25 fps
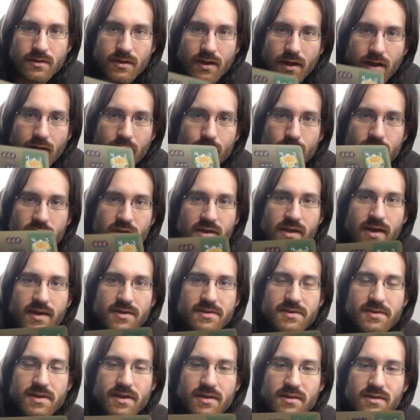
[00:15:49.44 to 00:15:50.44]
I would
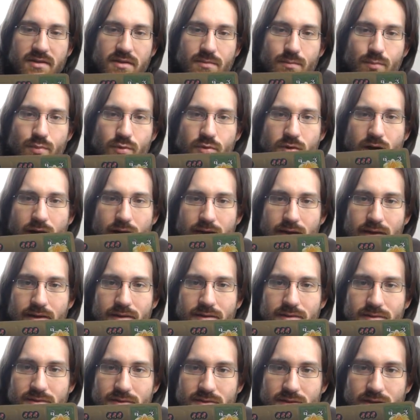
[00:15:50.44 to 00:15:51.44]
guess that the
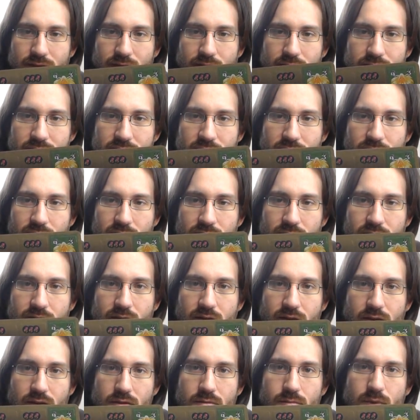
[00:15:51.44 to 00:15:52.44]
price is on
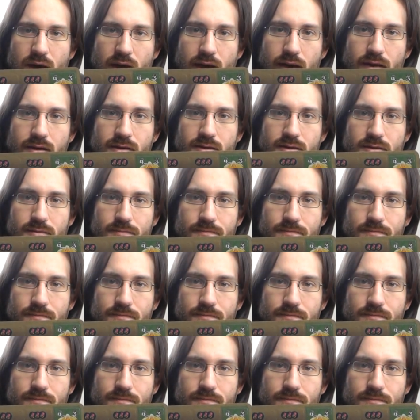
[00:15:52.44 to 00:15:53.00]
the back.